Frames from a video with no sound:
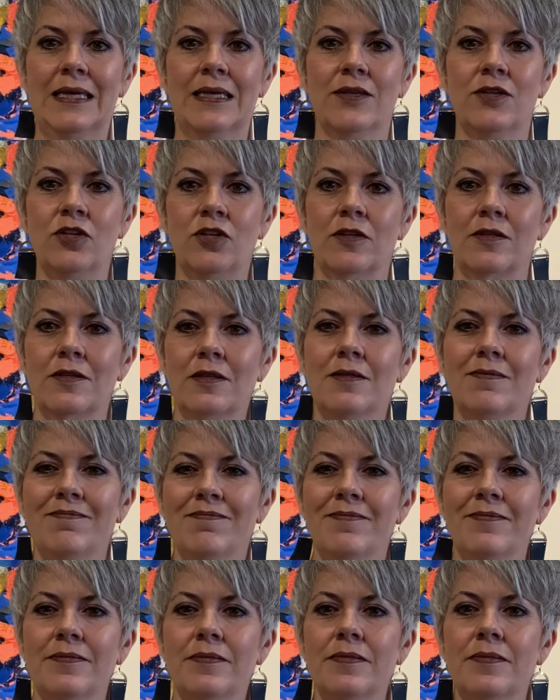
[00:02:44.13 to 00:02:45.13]

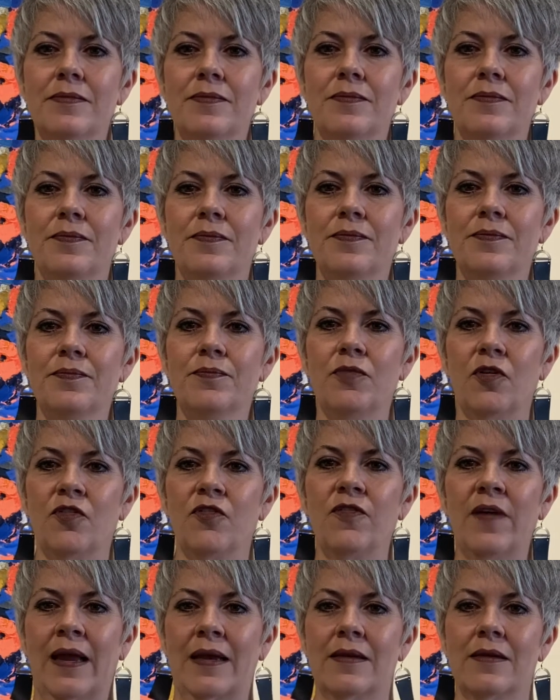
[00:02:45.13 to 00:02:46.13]
just
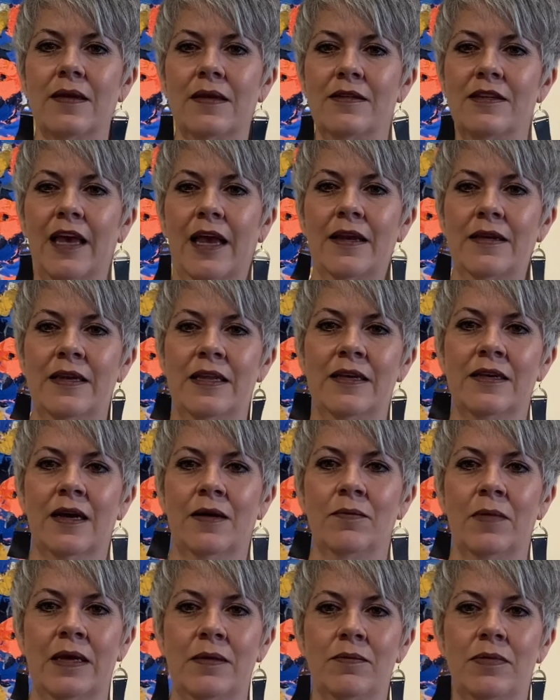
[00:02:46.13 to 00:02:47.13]
perfect a technique I
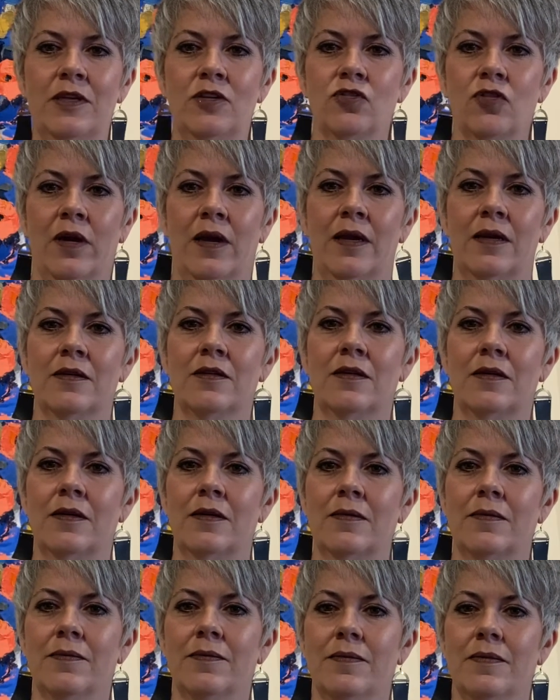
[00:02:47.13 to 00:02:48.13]
might be trying
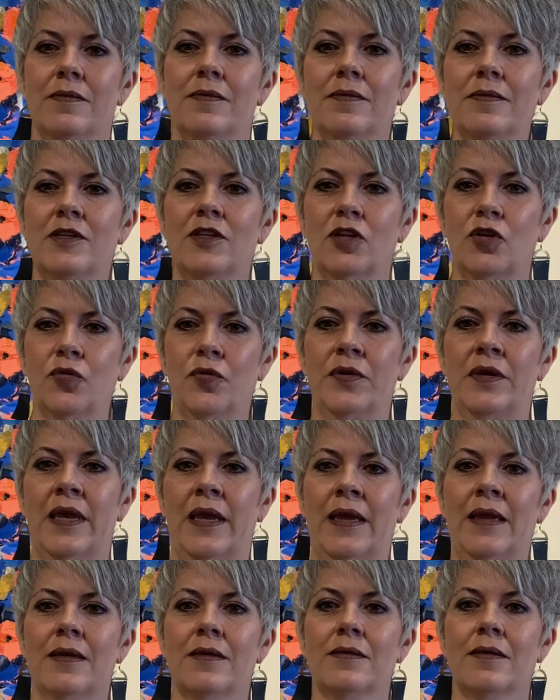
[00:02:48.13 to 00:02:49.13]
to
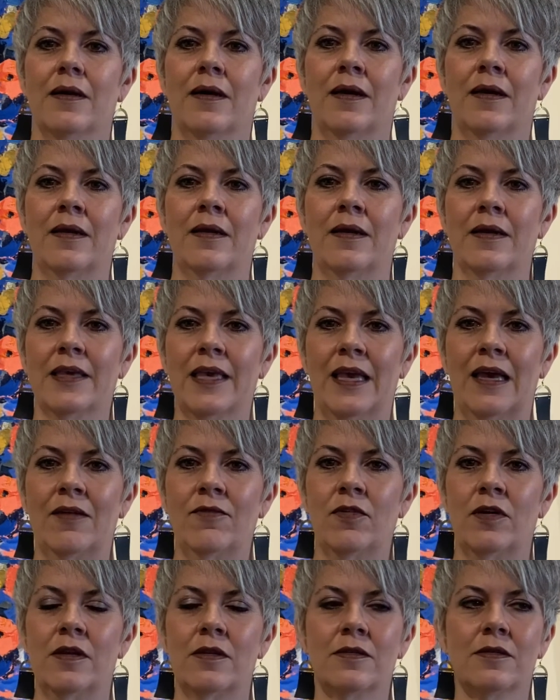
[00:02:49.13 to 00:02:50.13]
create on a
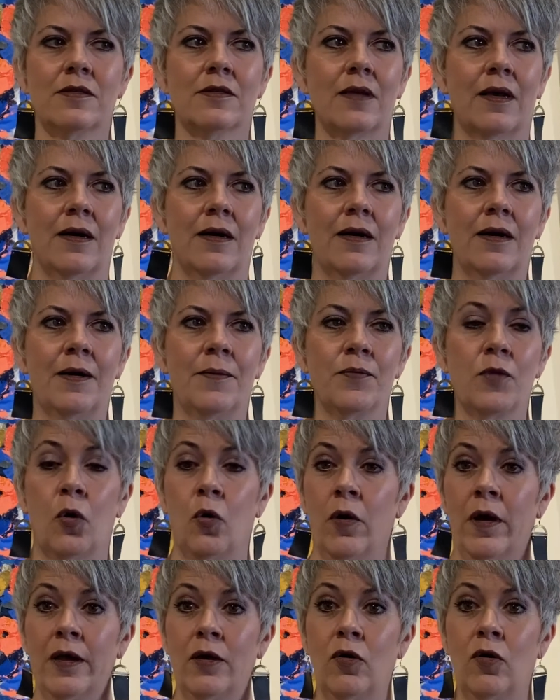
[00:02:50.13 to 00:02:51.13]
canvas,
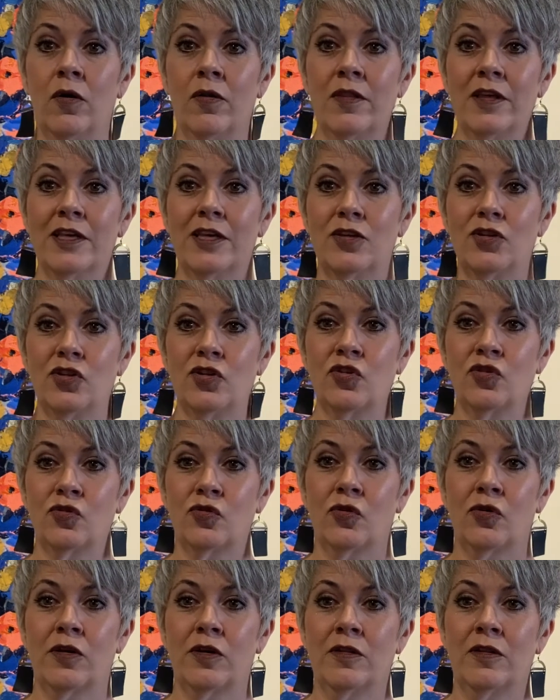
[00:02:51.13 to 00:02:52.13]
or I go in the kitchen
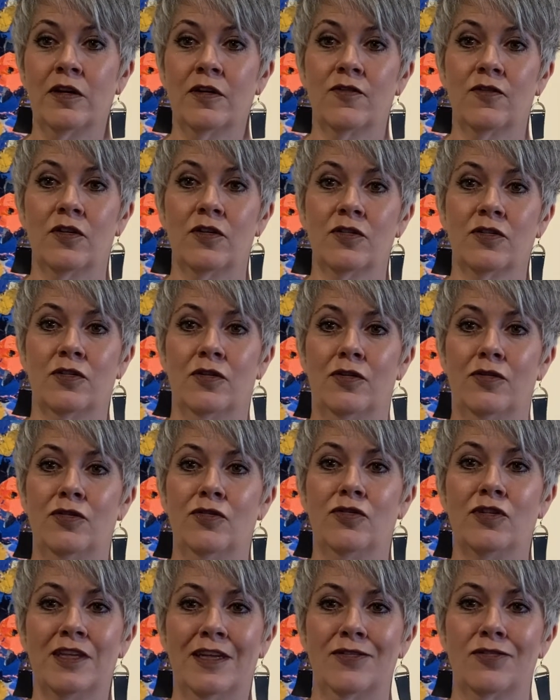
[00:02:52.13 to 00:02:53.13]
drawer and look for certain
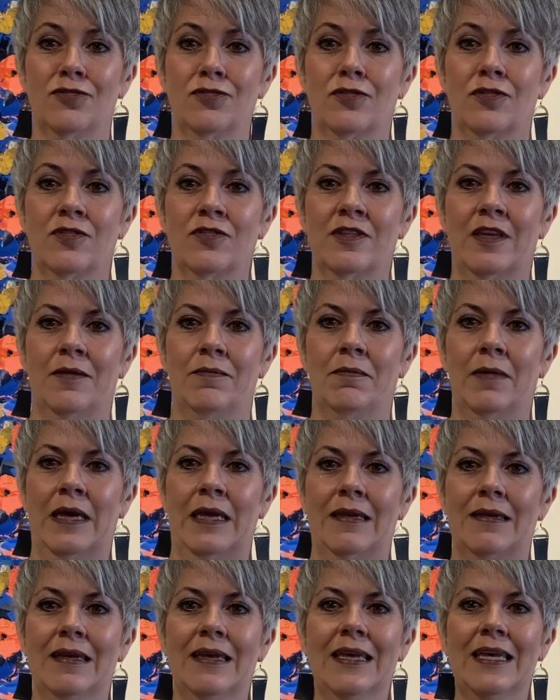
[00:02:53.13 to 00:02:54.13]
utensils that
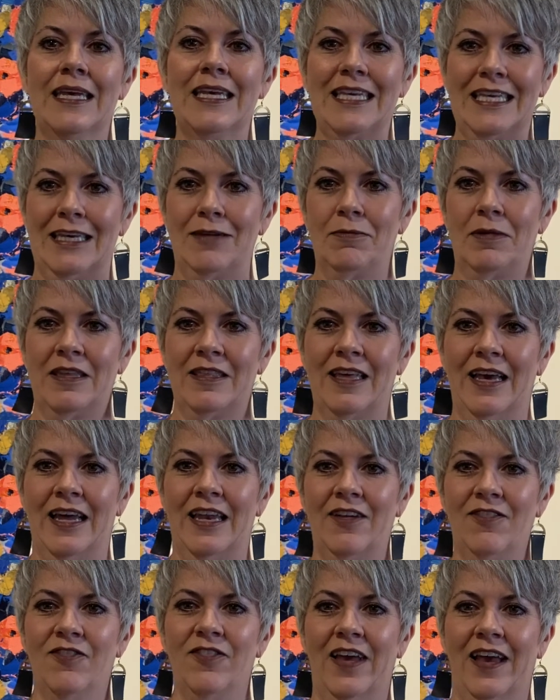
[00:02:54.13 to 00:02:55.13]
might give me
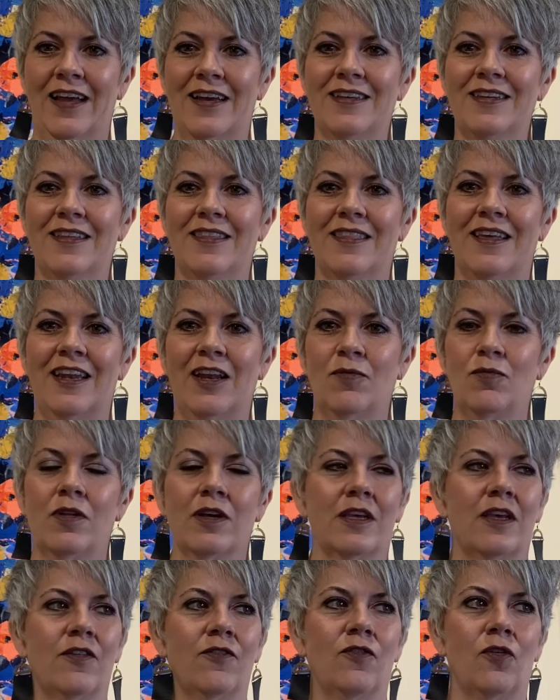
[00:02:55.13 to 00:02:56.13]
that effect that I'm
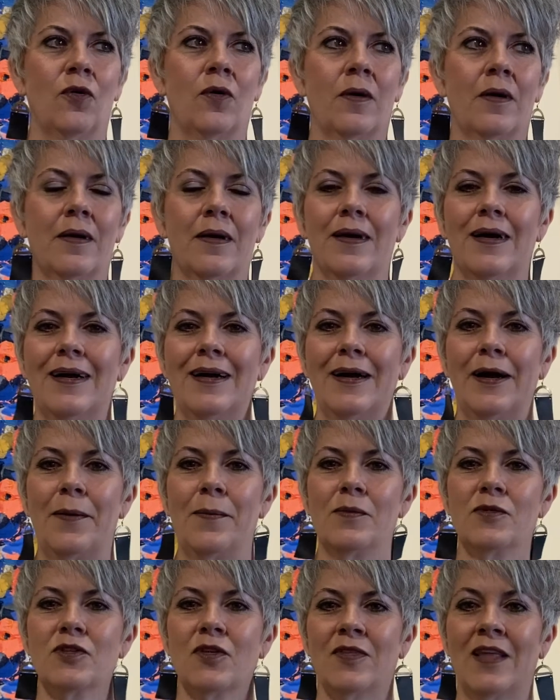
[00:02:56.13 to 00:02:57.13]
looking for.
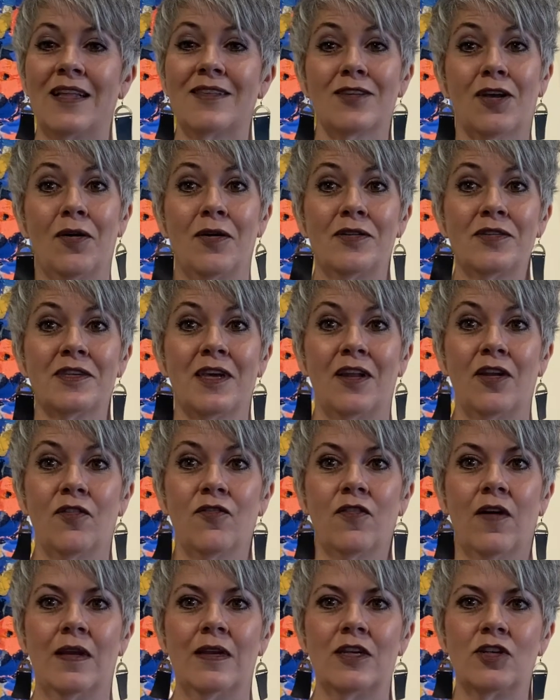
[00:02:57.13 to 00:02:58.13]
So that's always kind of
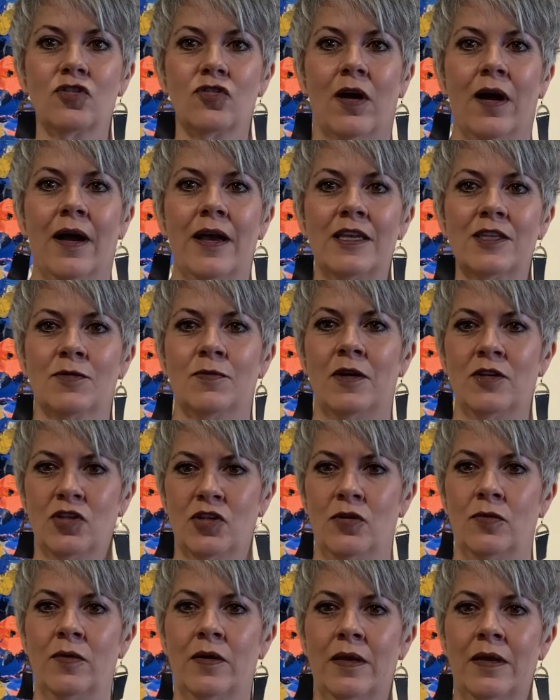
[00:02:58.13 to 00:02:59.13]
fun to try,
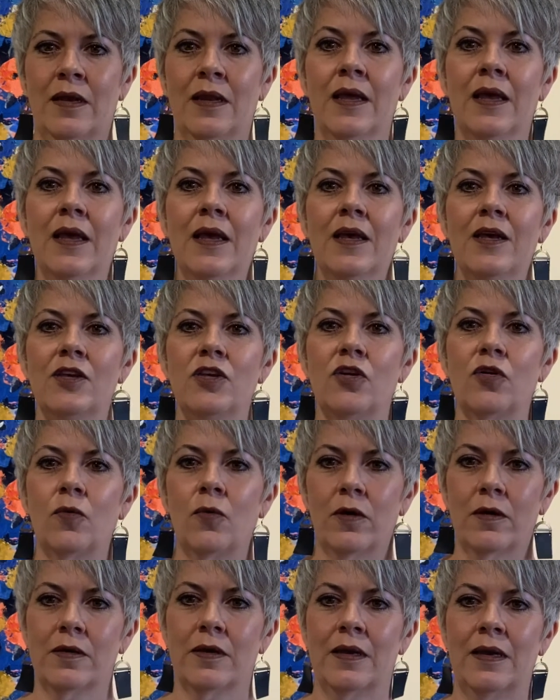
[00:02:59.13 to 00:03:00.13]
especially when you're
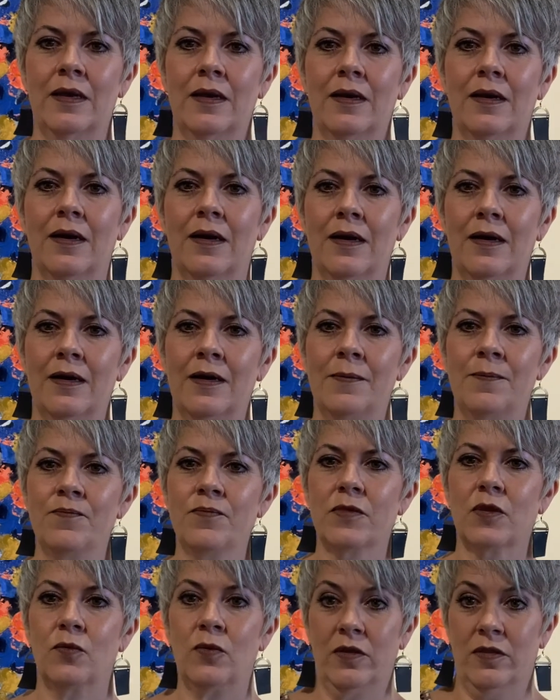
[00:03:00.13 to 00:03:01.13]
working
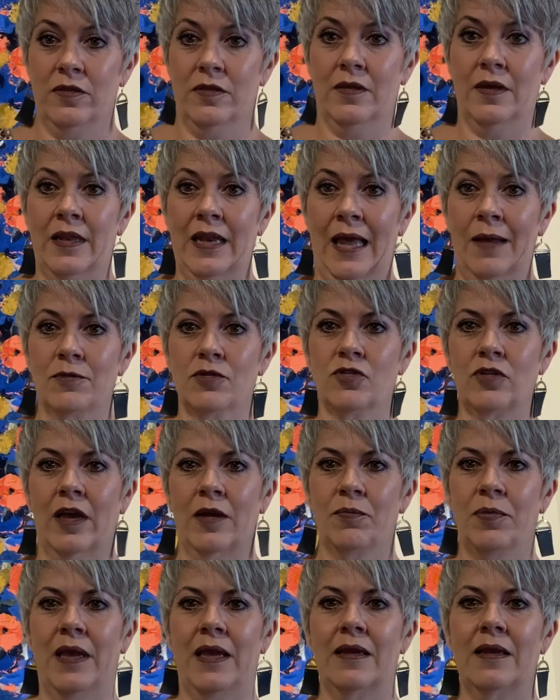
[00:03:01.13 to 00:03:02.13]
with
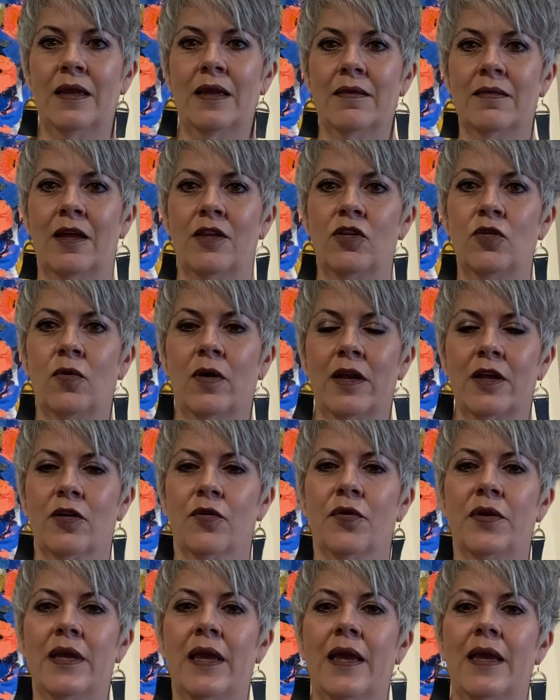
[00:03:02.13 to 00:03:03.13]
abstract painting that you want to
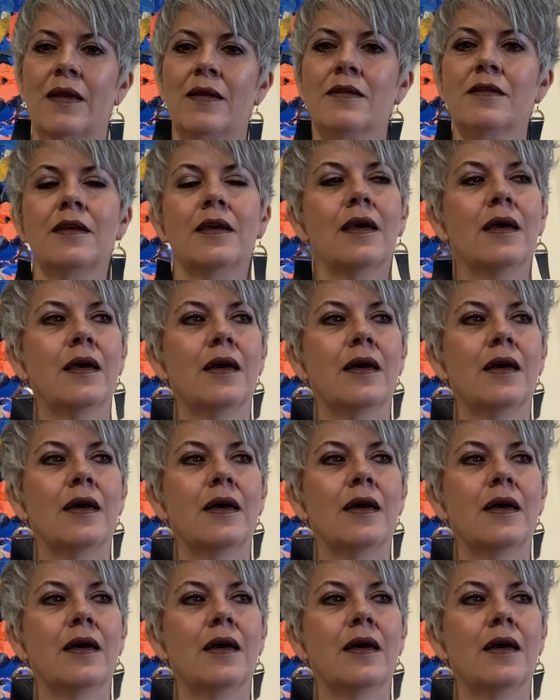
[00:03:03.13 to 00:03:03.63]
create.